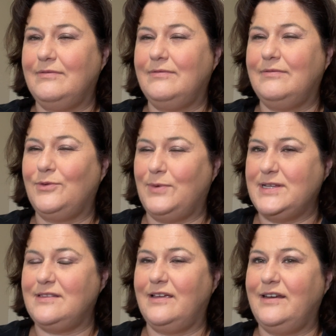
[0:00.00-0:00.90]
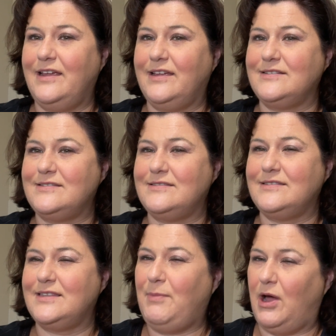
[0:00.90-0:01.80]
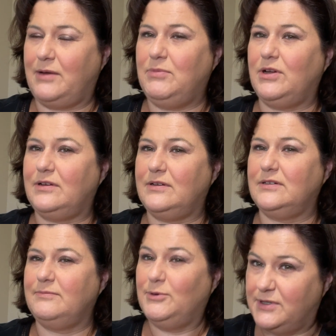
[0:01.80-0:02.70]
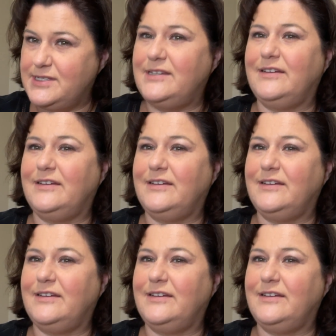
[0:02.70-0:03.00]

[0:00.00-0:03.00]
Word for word: the waistline and the pocketbook, but we'll see.